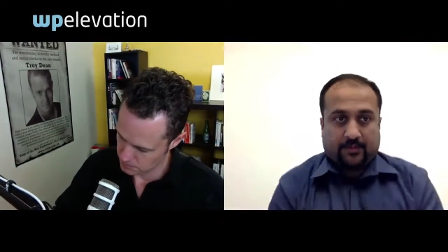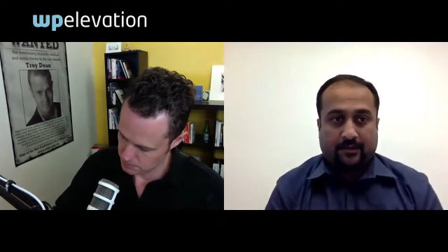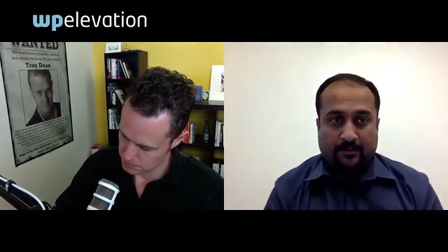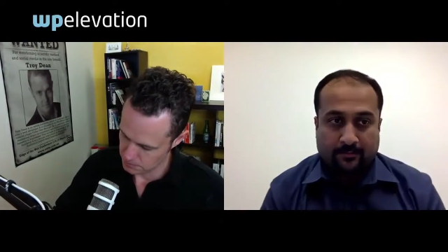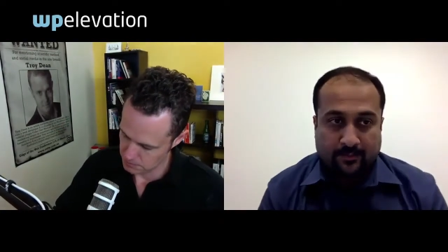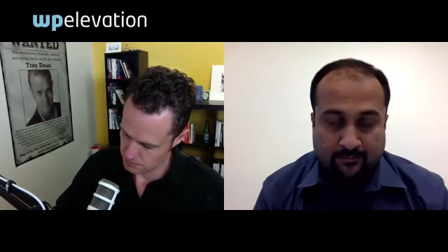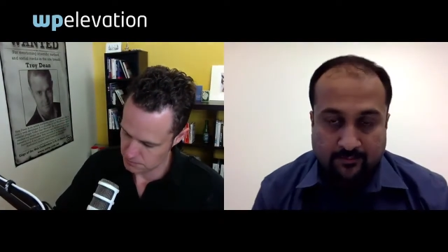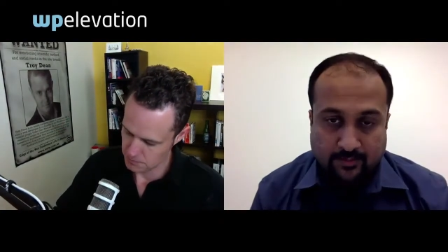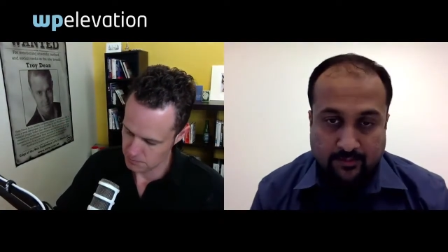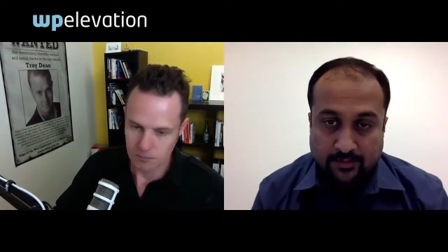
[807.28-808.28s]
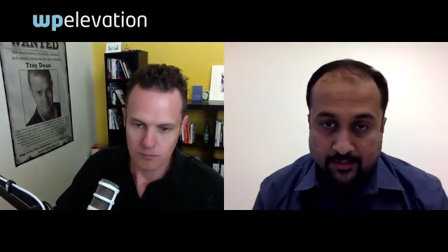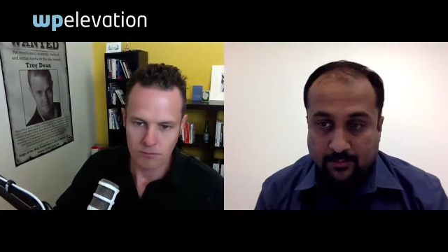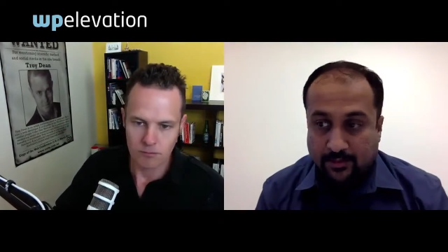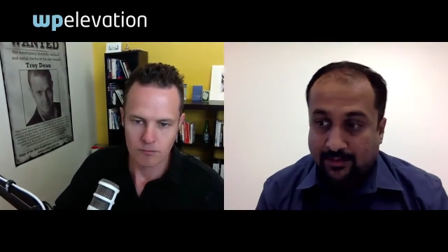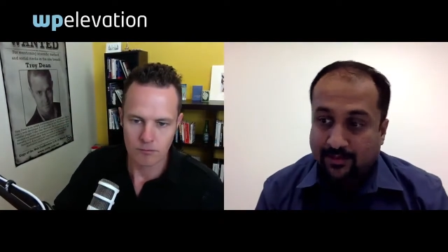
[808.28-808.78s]
Speaker 1: um, if they're in the
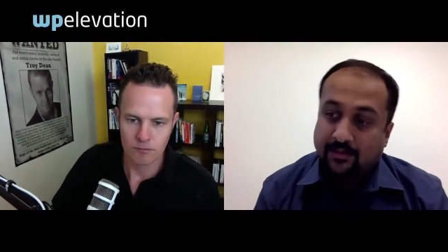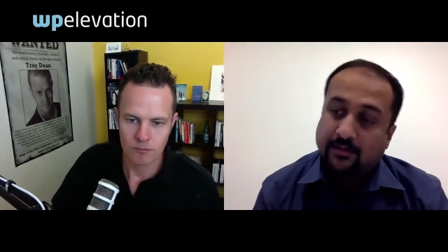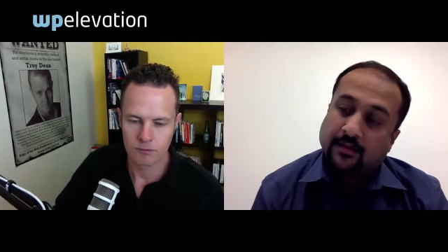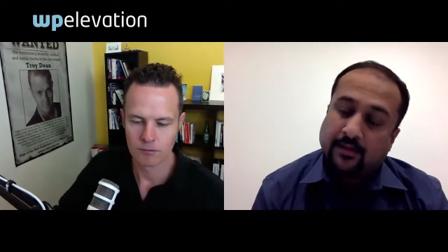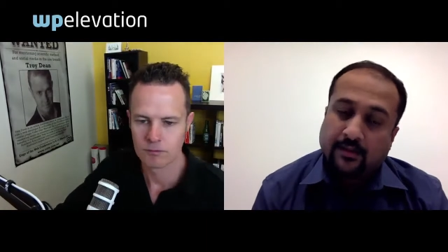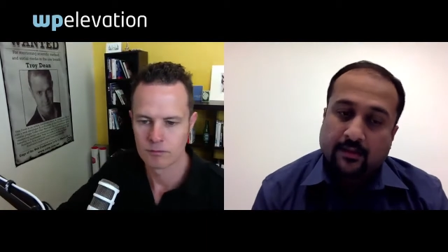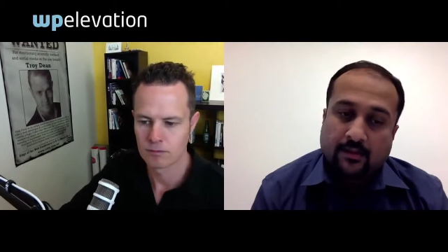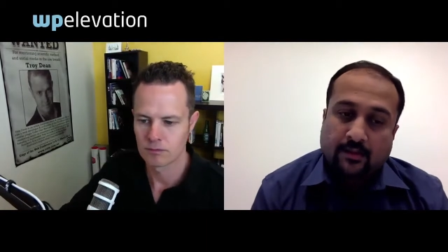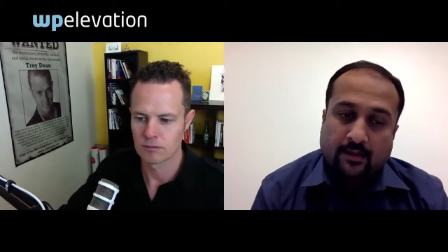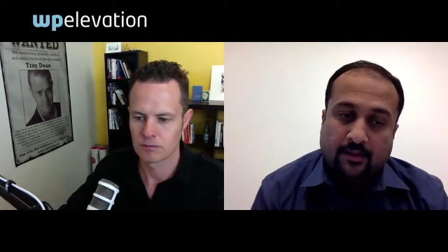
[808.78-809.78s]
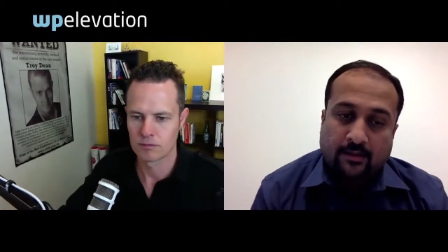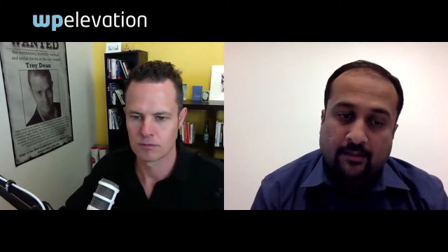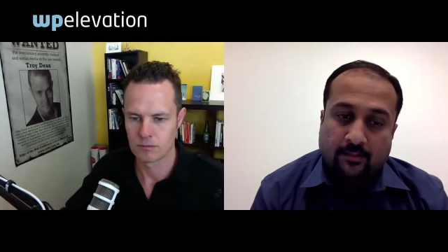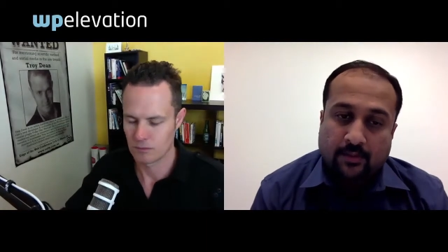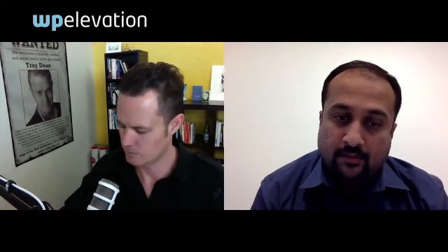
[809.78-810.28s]
community, uh,
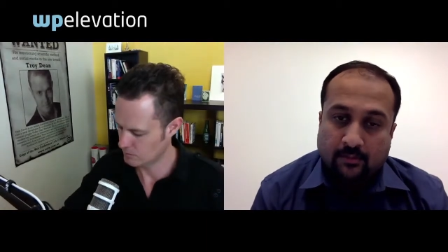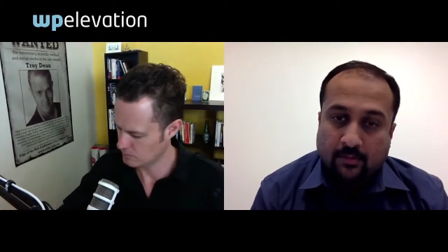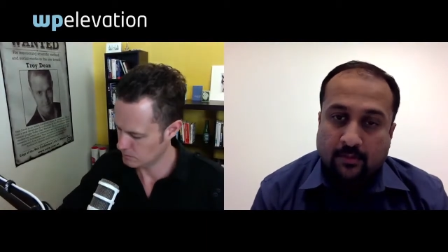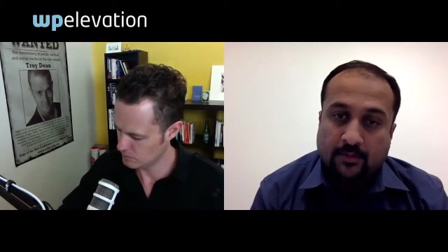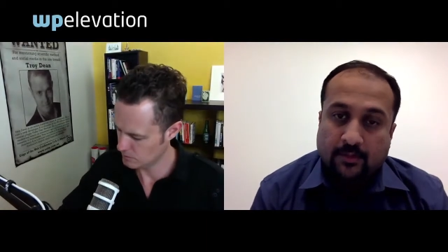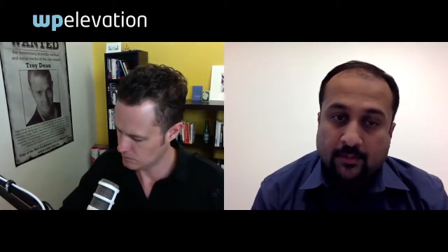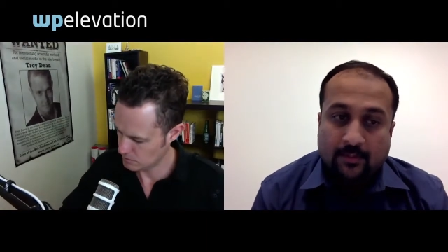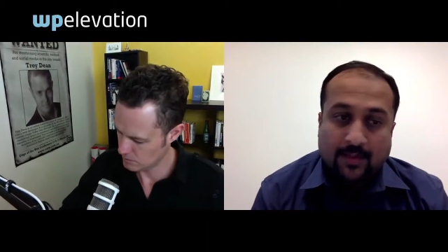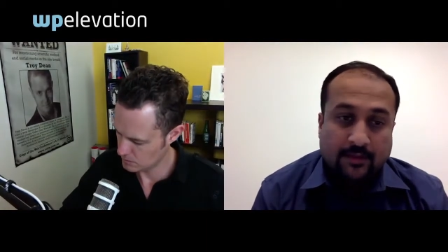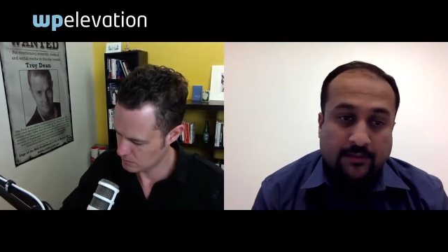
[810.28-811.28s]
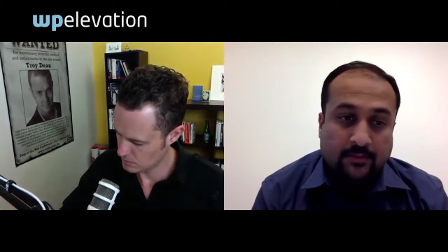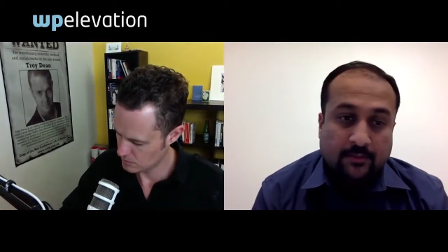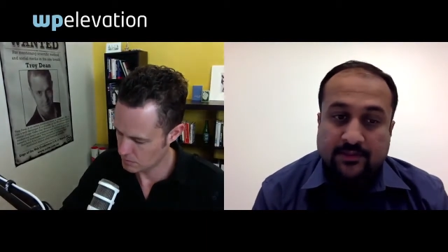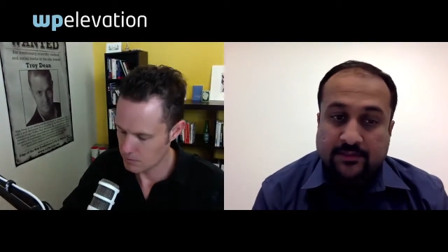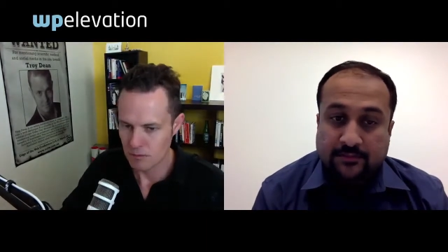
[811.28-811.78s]
we are a WordPress, we're a managed
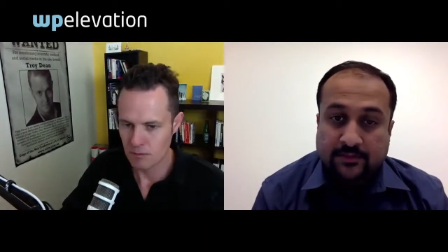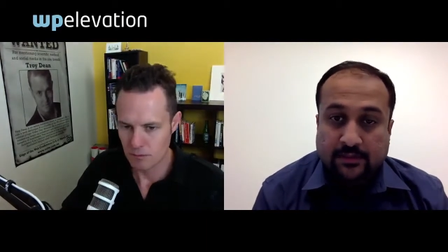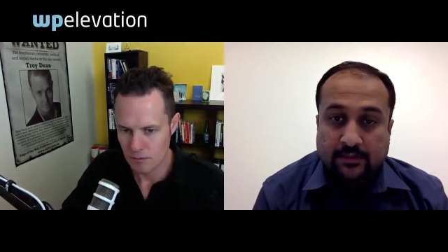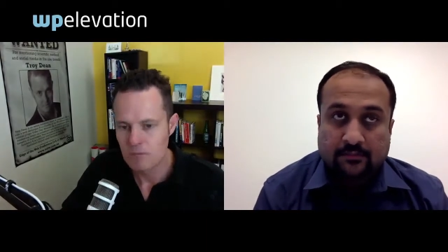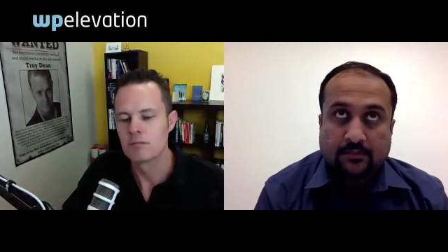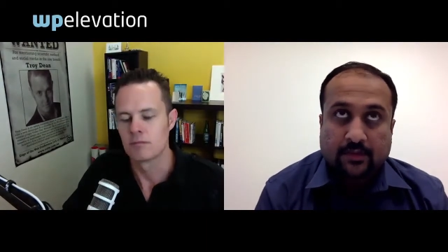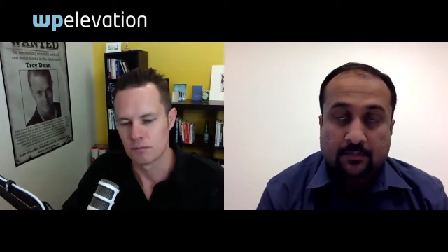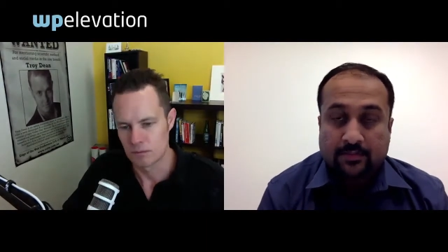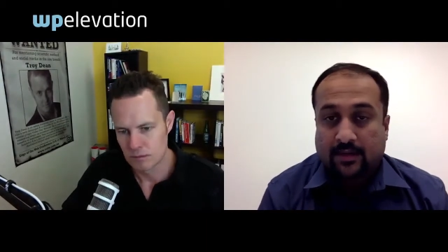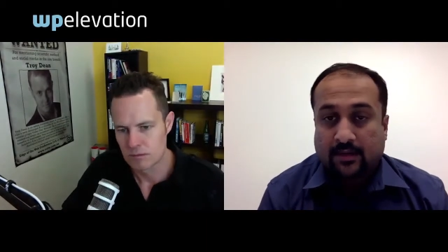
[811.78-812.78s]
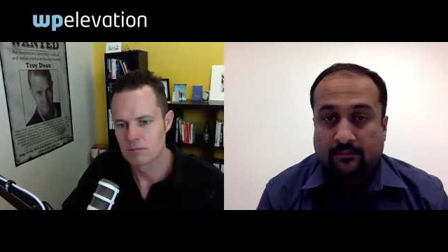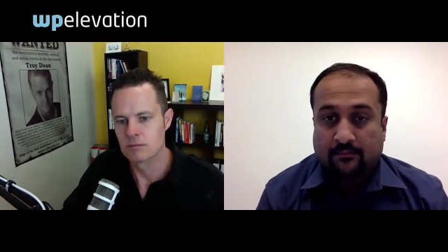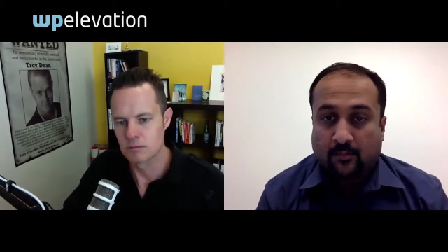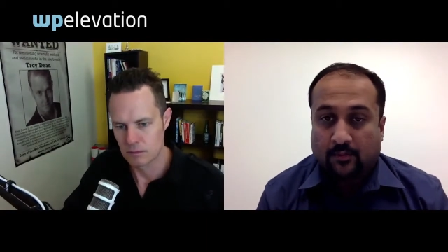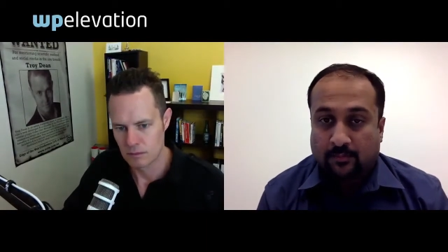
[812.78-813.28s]
WordPress hosting company
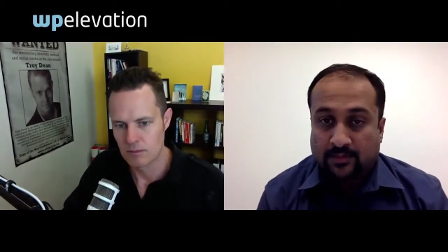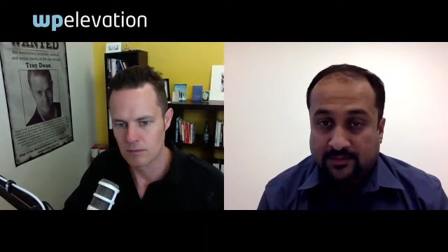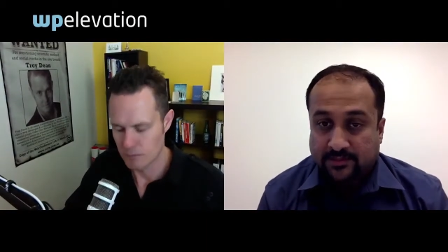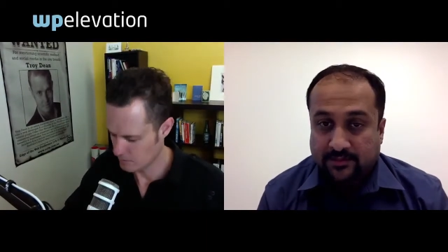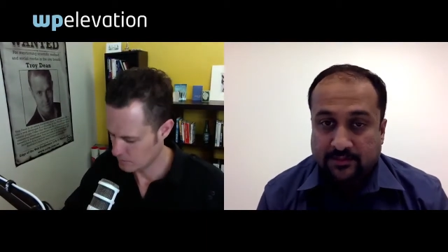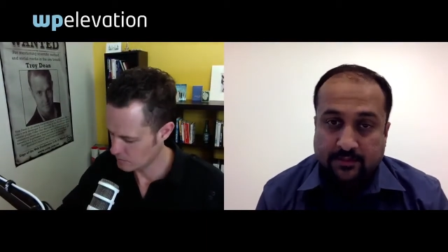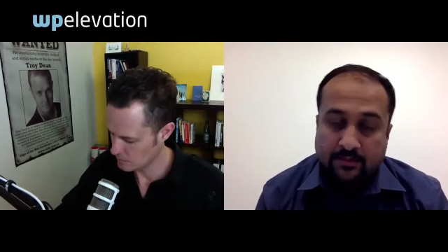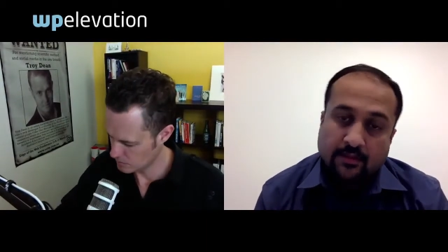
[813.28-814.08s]
for businesses.